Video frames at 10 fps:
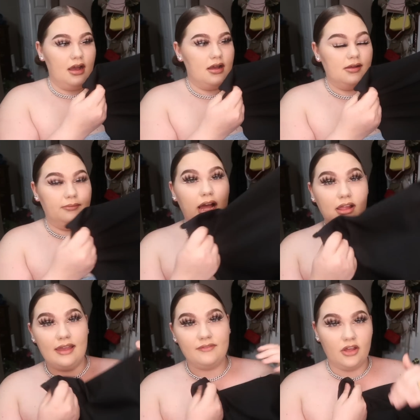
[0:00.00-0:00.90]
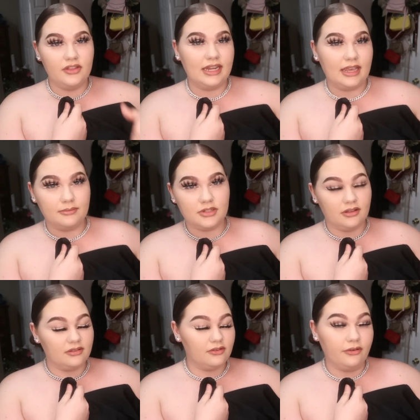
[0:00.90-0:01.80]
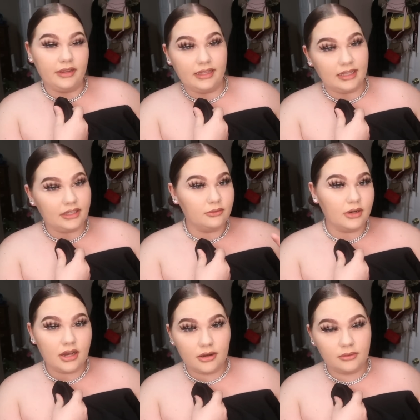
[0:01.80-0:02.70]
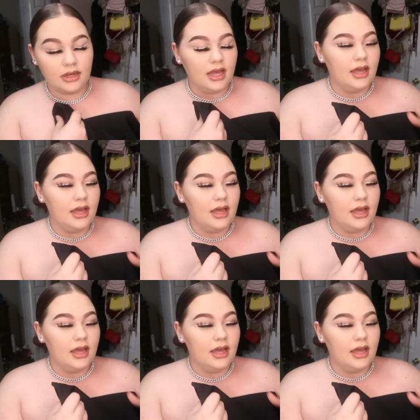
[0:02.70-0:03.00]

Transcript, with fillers: Um, I'll have all the names on the screen, like you know.